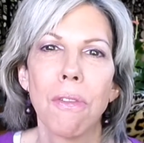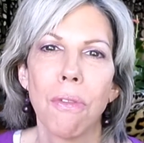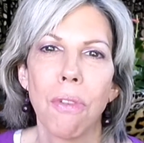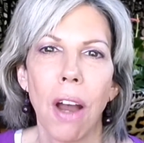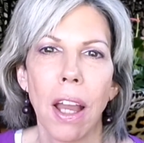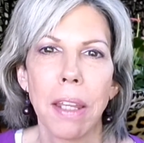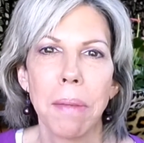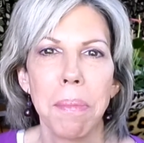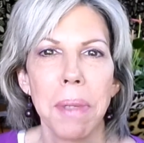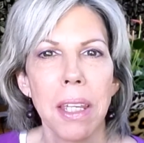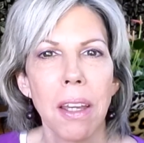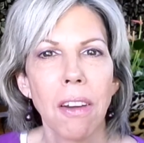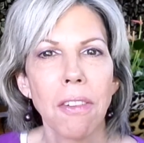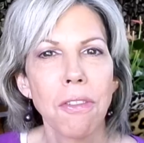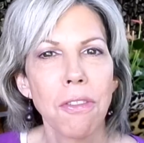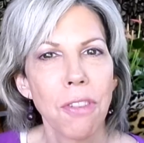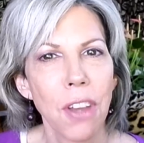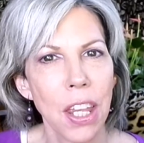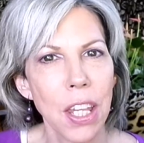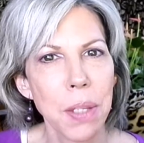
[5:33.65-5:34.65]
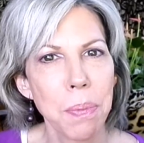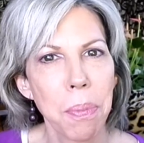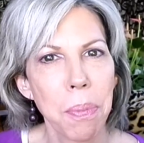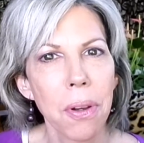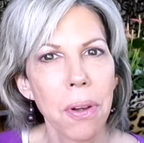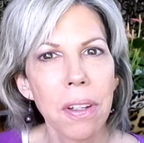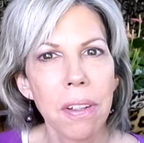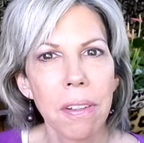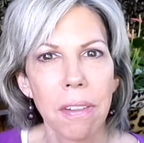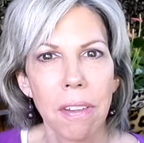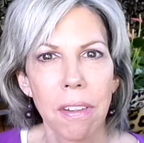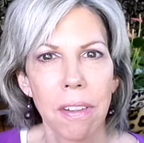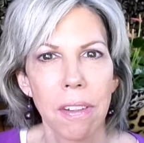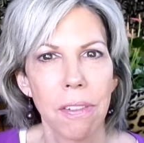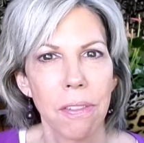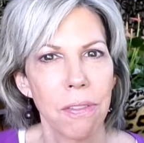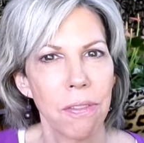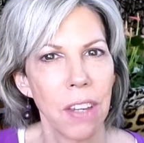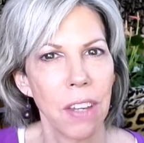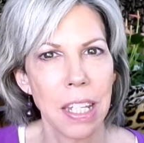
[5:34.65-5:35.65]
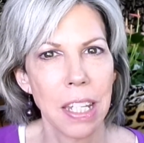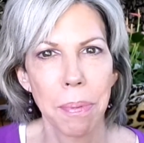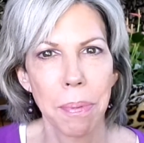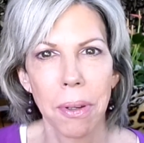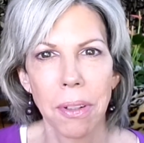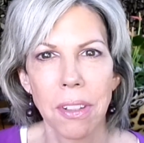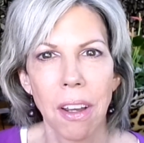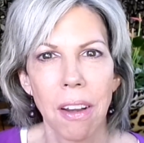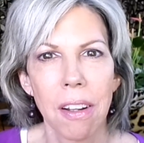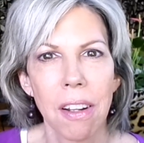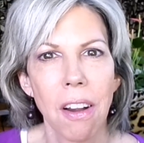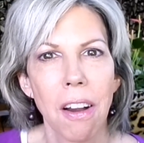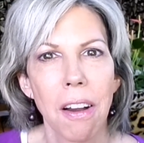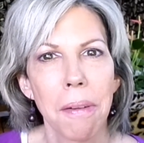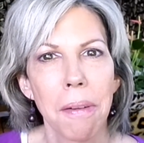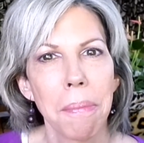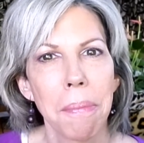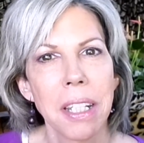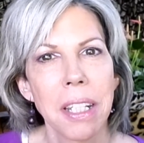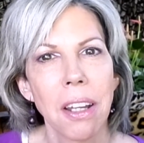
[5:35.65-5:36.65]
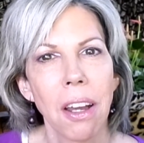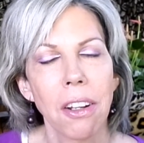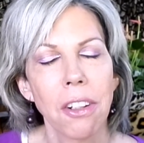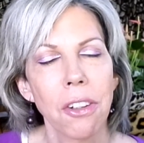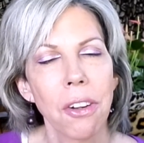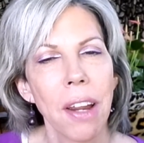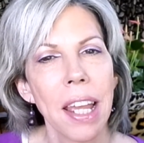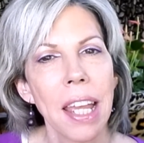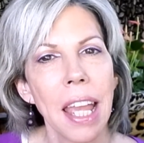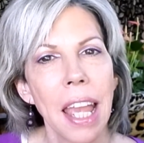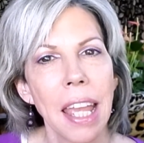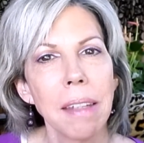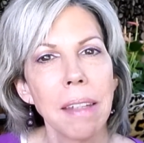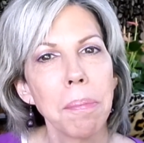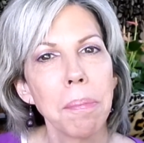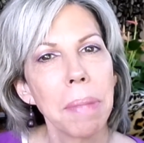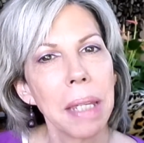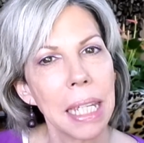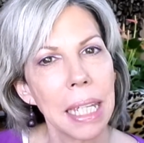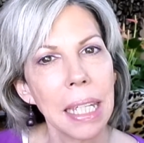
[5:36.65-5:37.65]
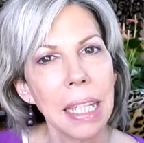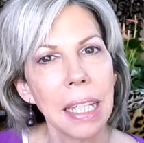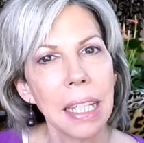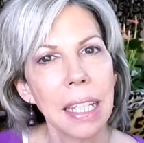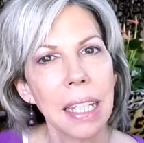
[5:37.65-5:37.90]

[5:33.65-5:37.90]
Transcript: Find me on Facebook, facebook.com/drihatepink.